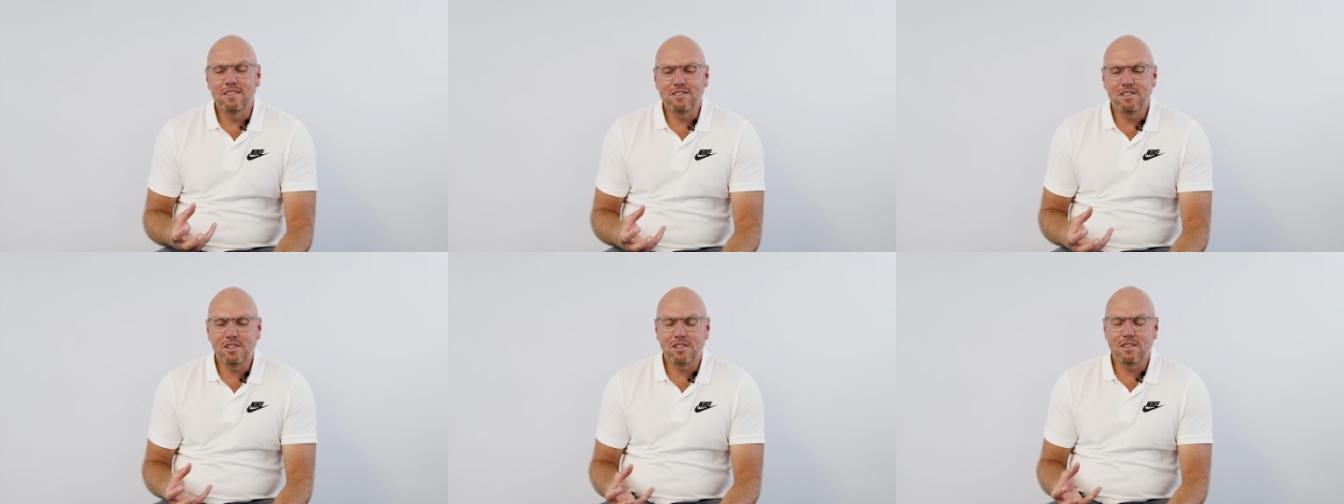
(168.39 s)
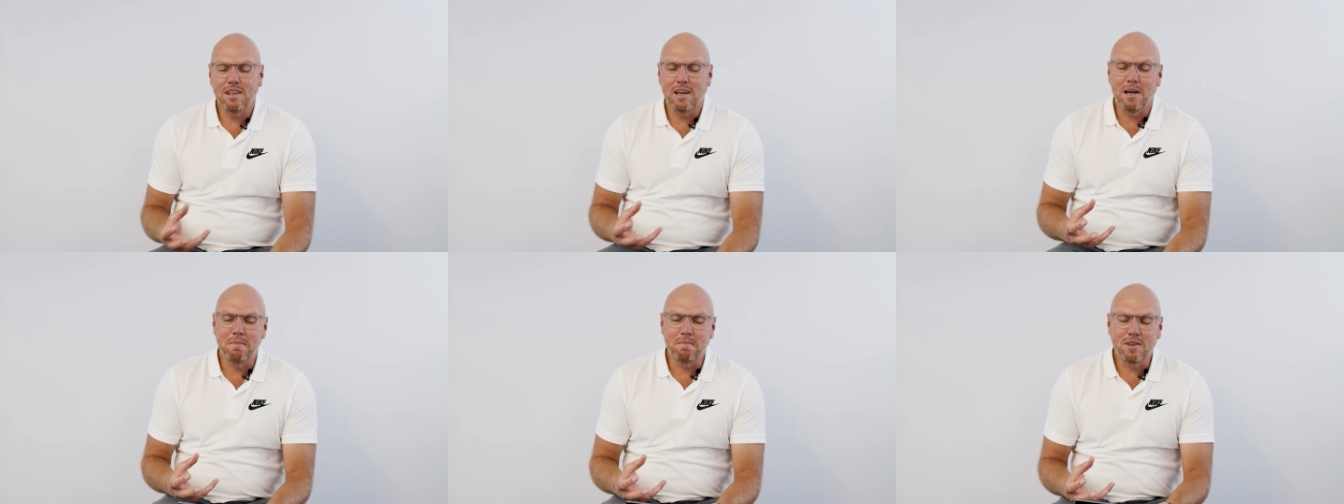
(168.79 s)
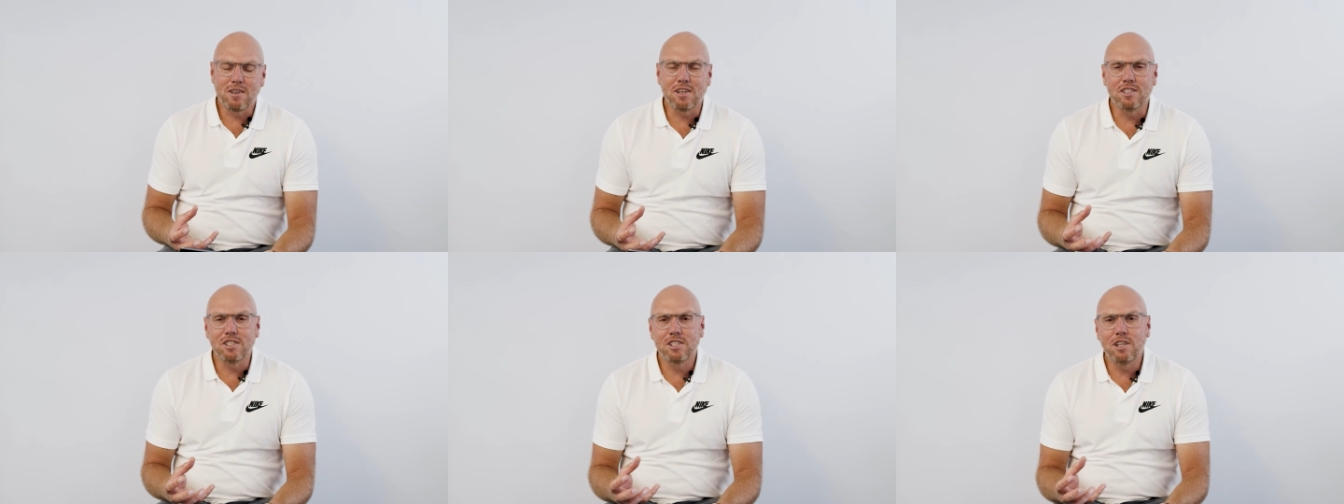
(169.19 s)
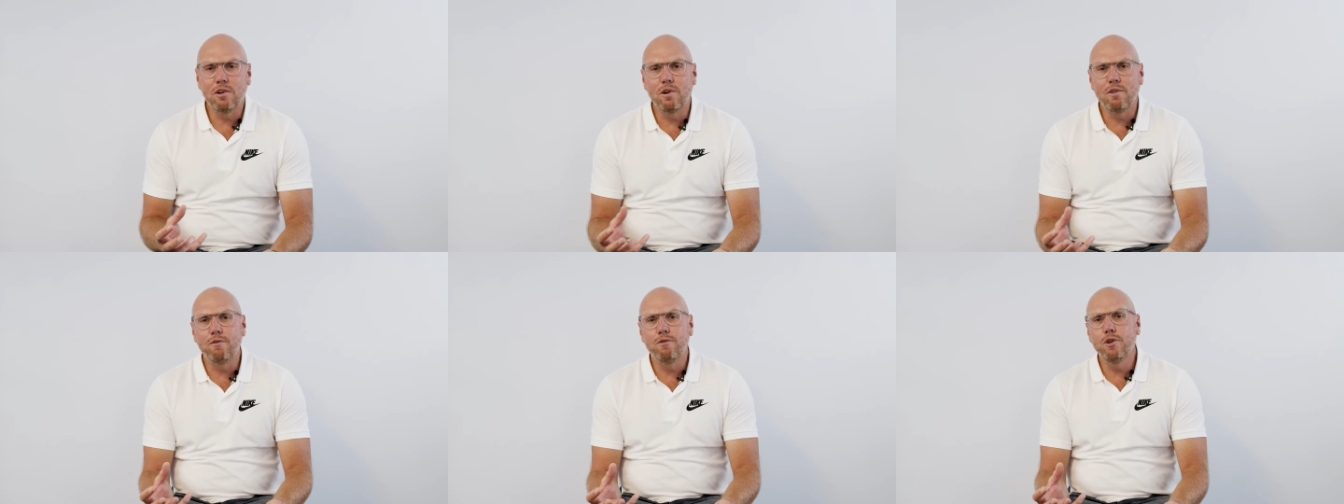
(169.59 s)
just um,
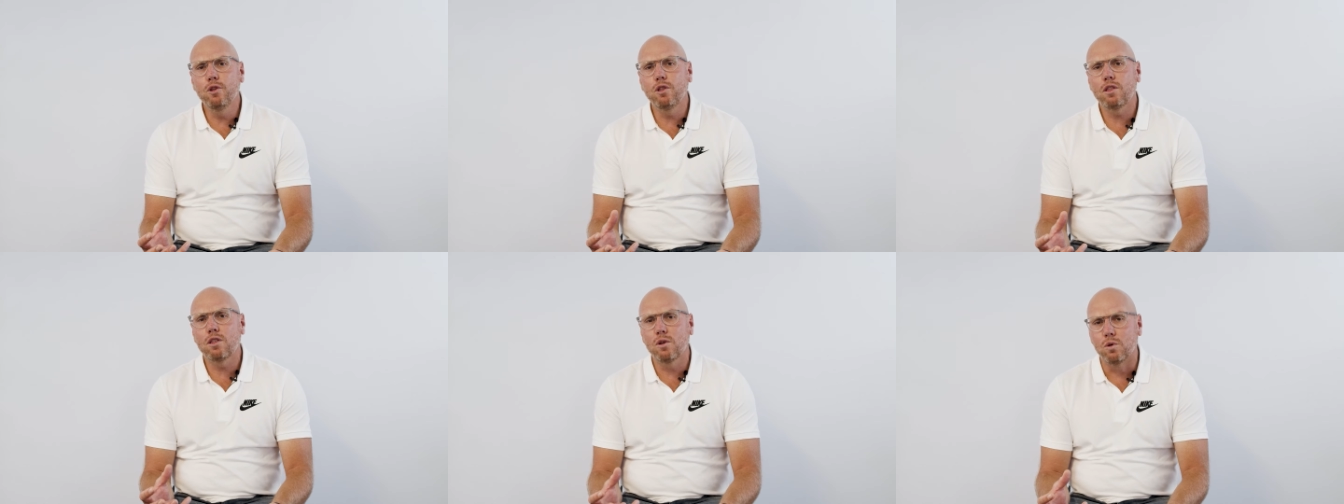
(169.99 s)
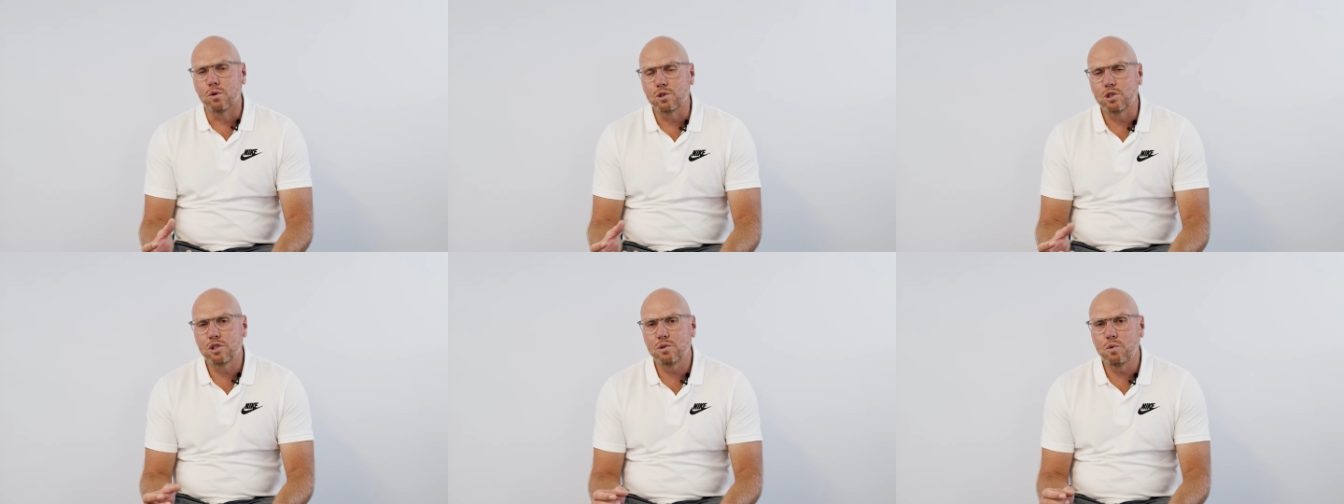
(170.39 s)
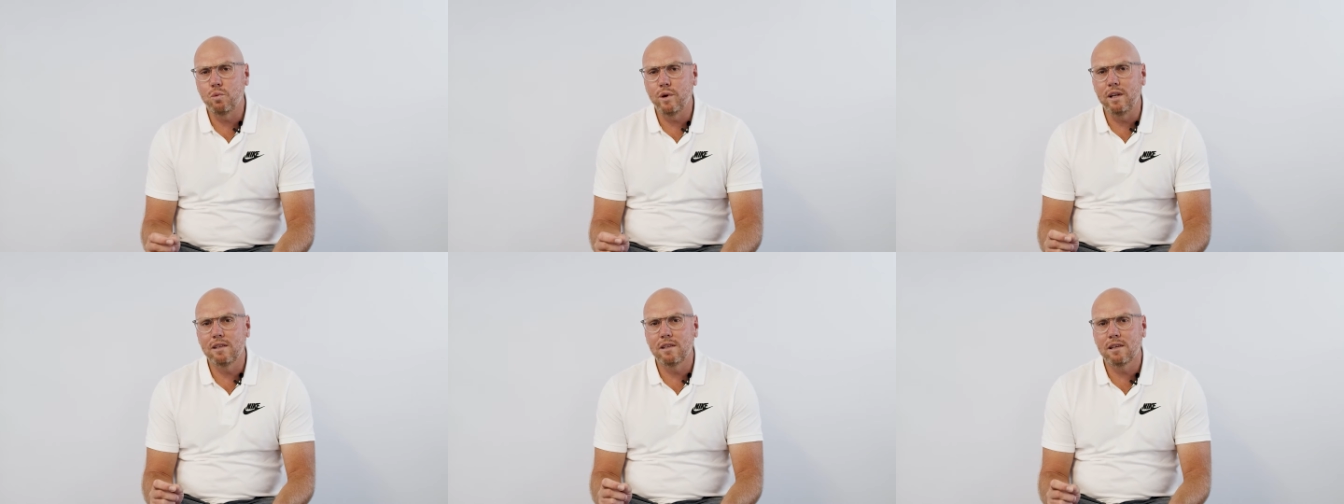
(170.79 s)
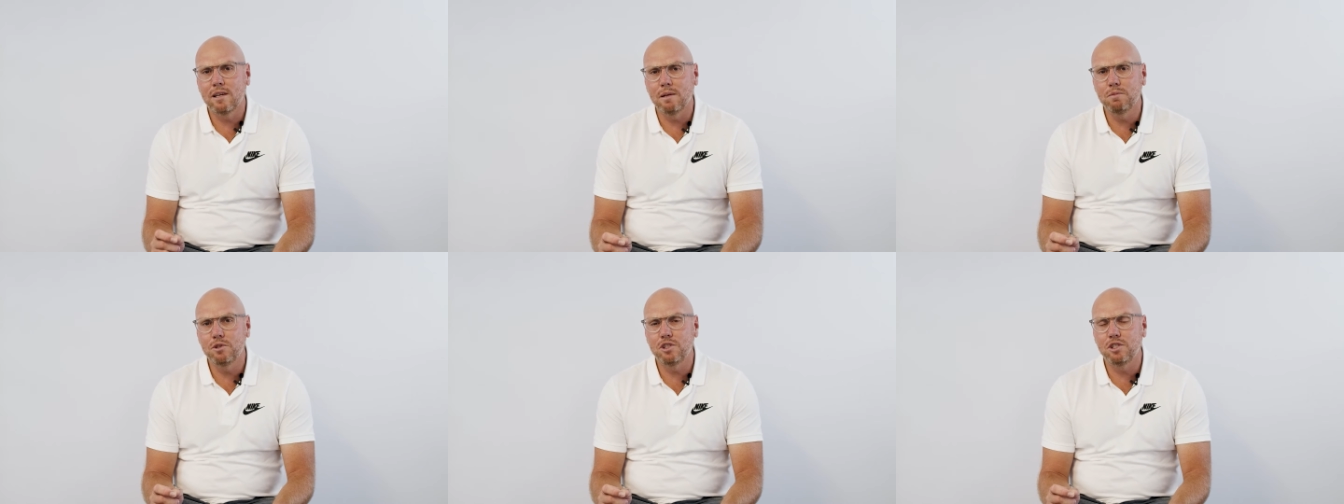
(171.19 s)
consider a few thoughts when it
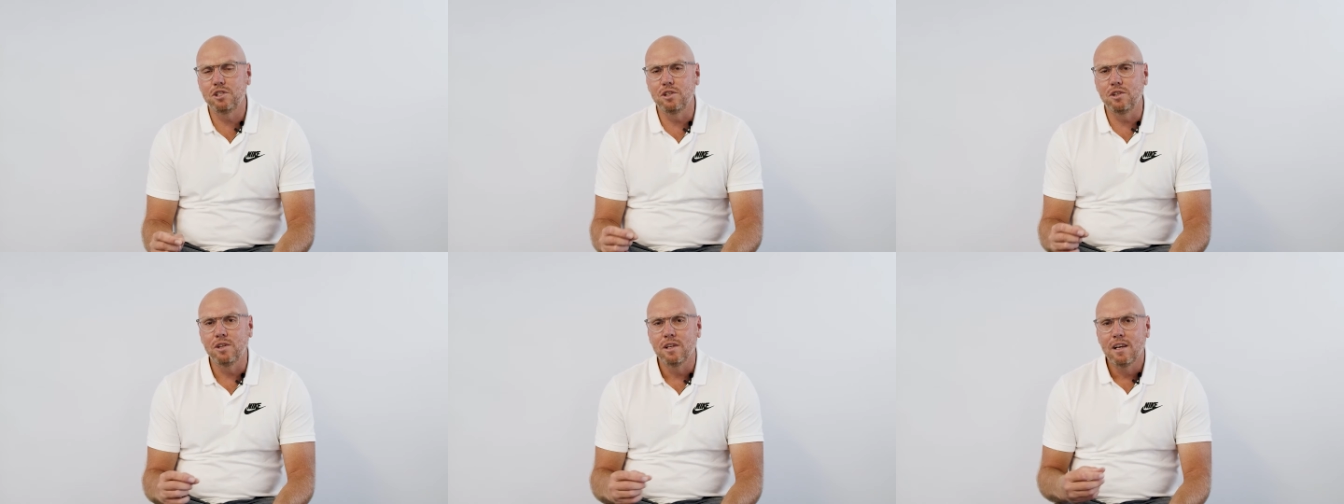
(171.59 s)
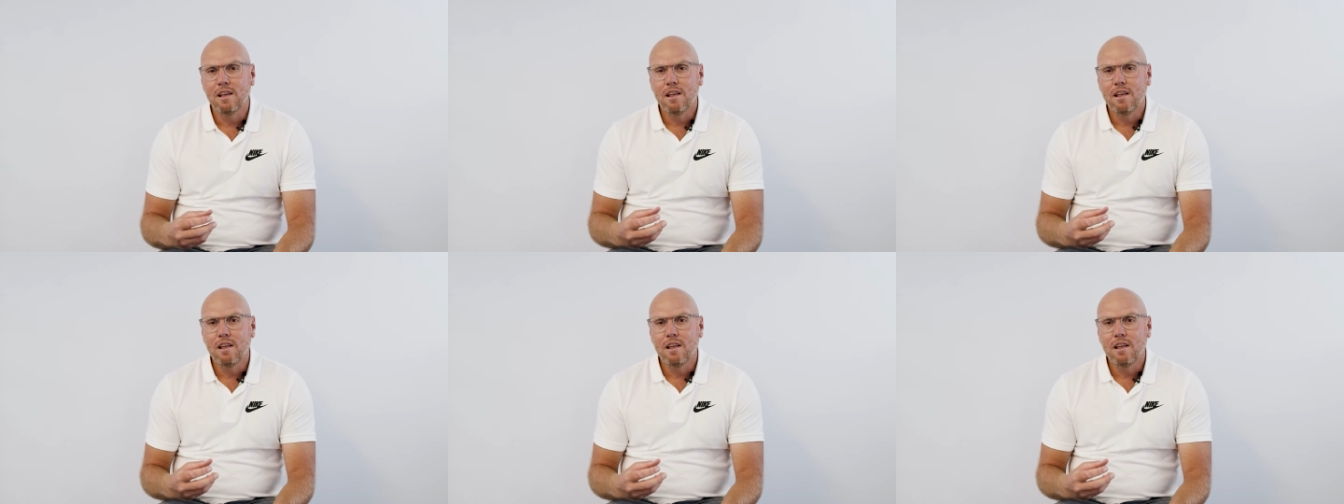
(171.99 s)
comes to